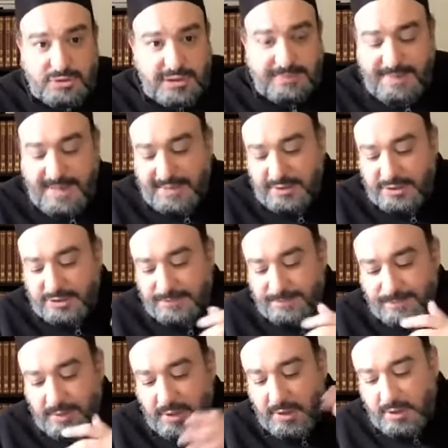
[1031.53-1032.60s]
like baggage,
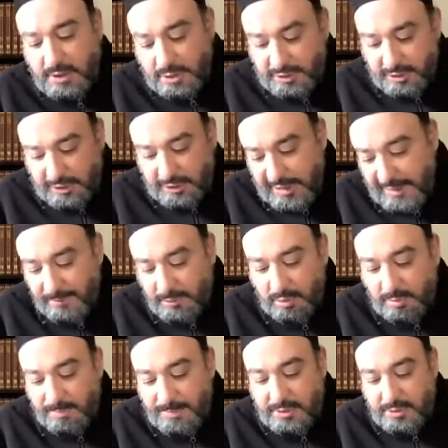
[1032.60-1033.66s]
the camel
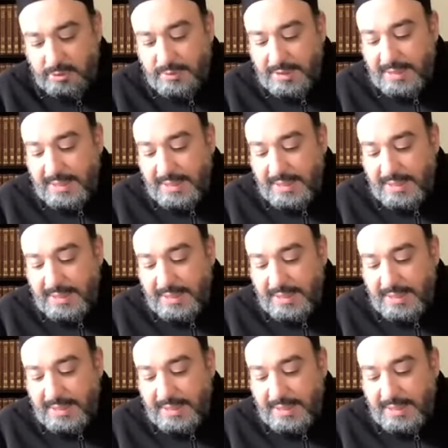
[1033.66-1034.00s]
will buckle,